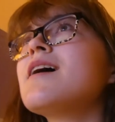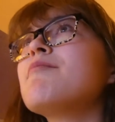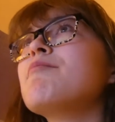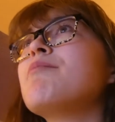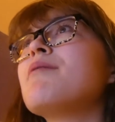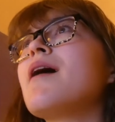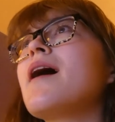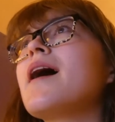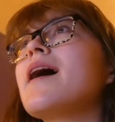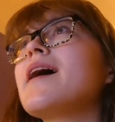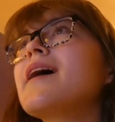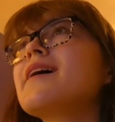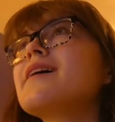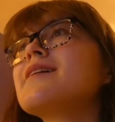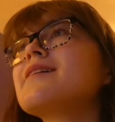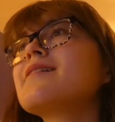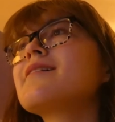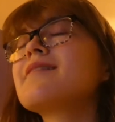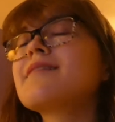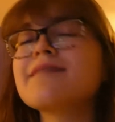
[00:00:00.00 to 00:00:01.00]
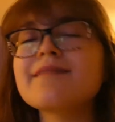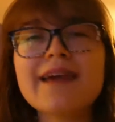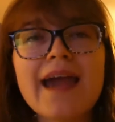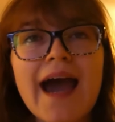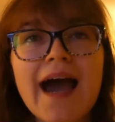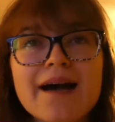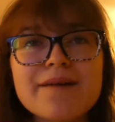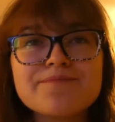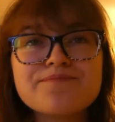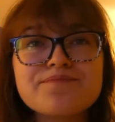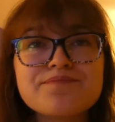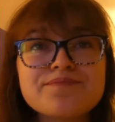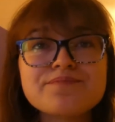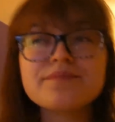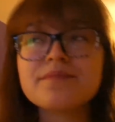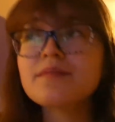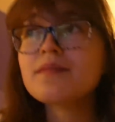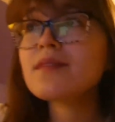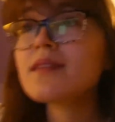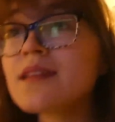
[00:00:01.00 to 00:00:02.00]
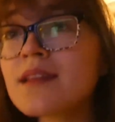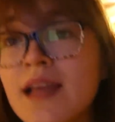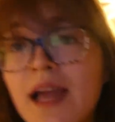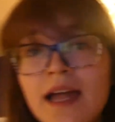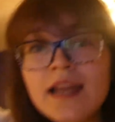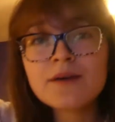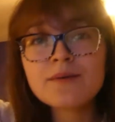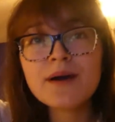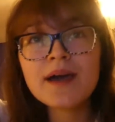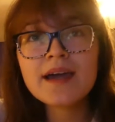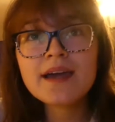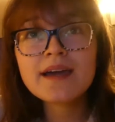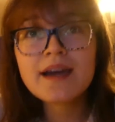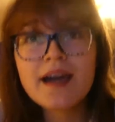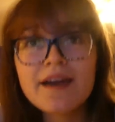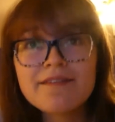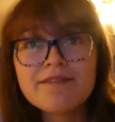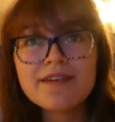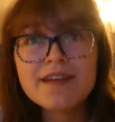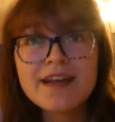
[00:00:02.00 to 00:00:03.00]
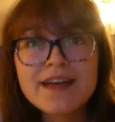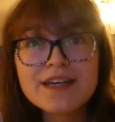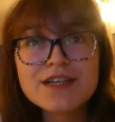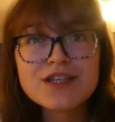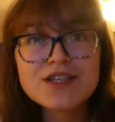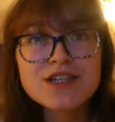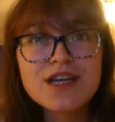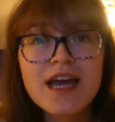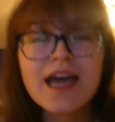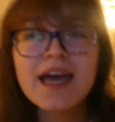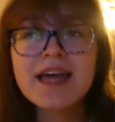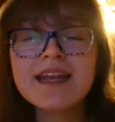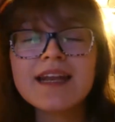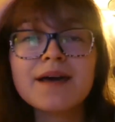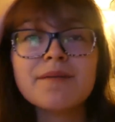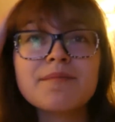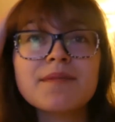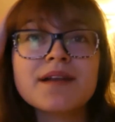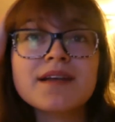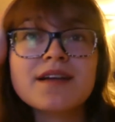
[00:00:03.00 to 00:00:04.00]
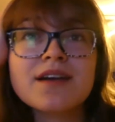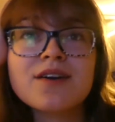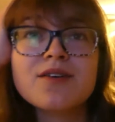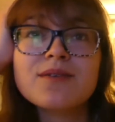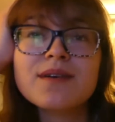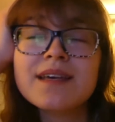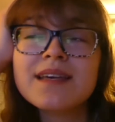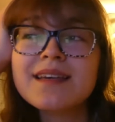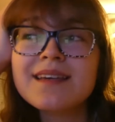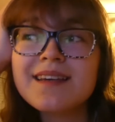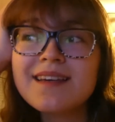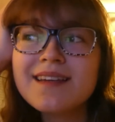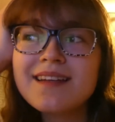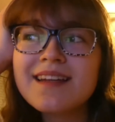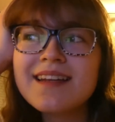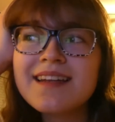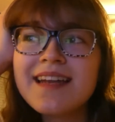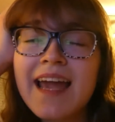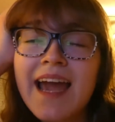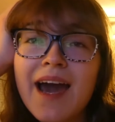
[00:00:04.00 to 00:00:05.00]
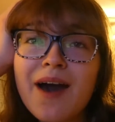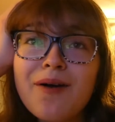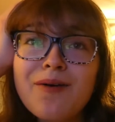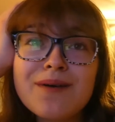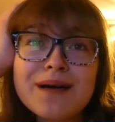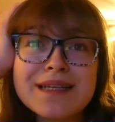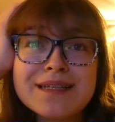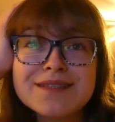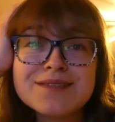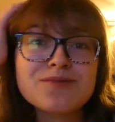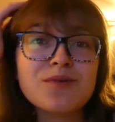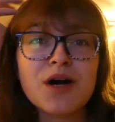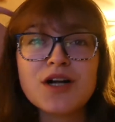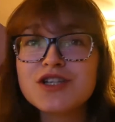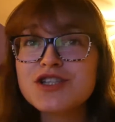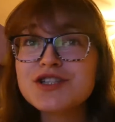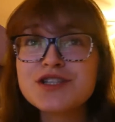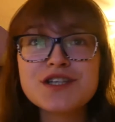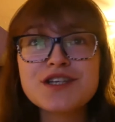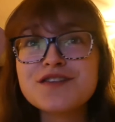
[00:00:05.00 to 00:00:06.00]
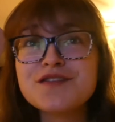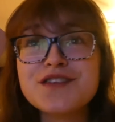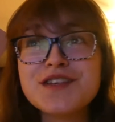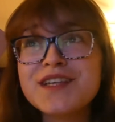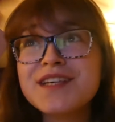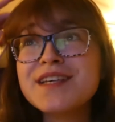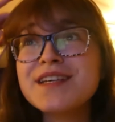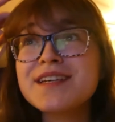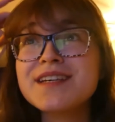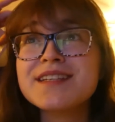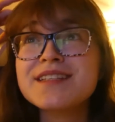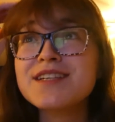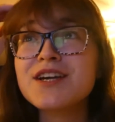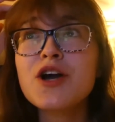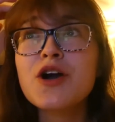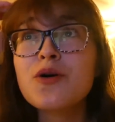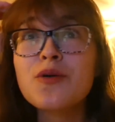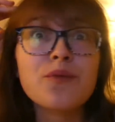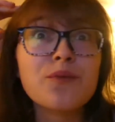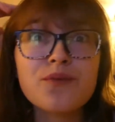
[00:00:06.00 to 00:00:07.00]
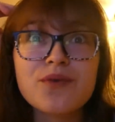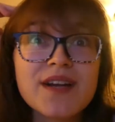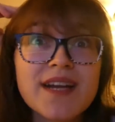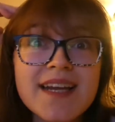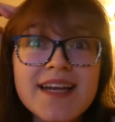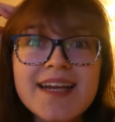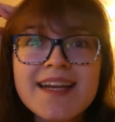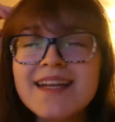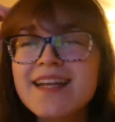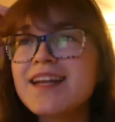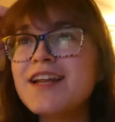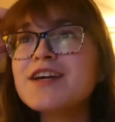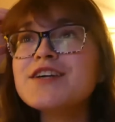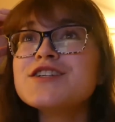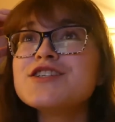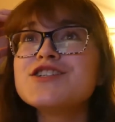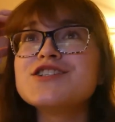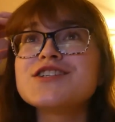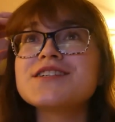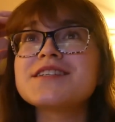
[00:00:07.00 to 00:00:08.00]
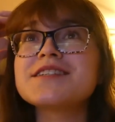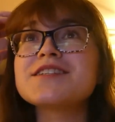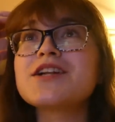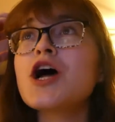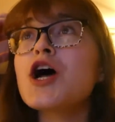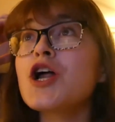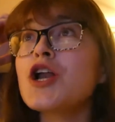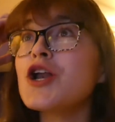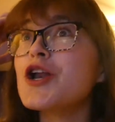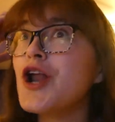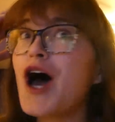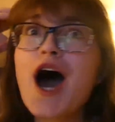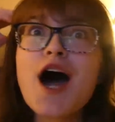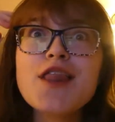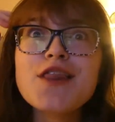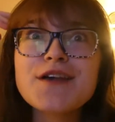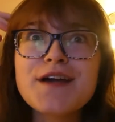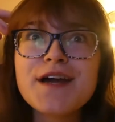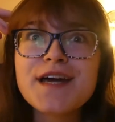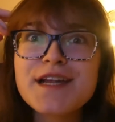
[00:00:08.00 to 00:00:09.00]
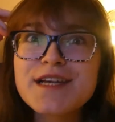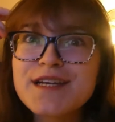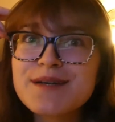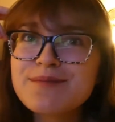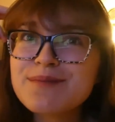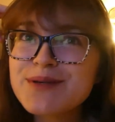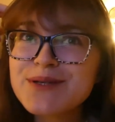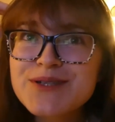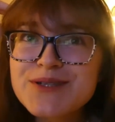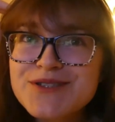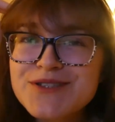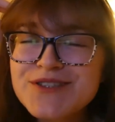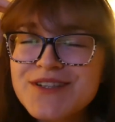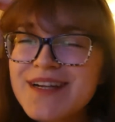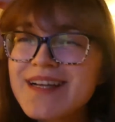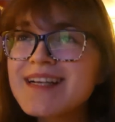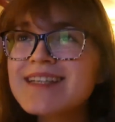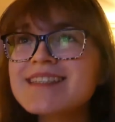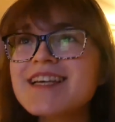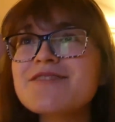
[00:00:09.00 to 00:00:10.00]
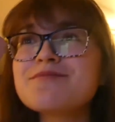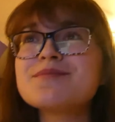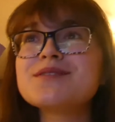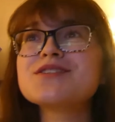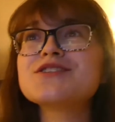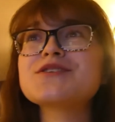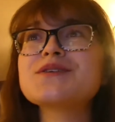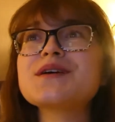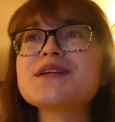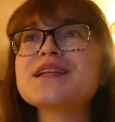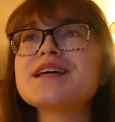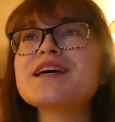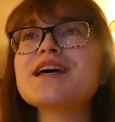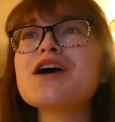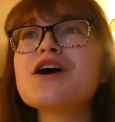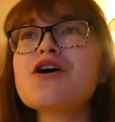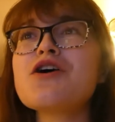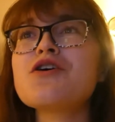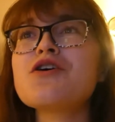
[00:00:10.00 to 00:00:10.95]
But, yeah. Anyway, I finished, and I'm gonna go eat now and watch TV and read and just not look at a computer screen because I've been doing it